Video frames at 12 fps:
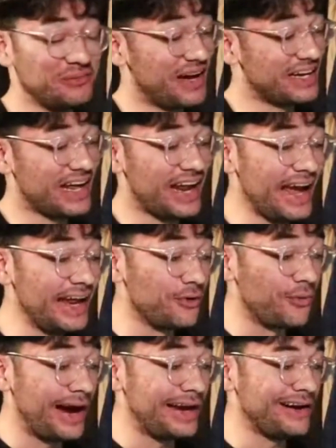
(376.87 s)
You might got a
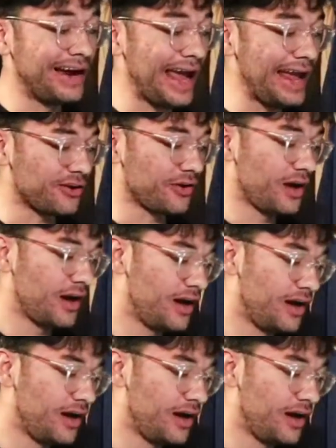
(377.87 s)
hater right here. Hater.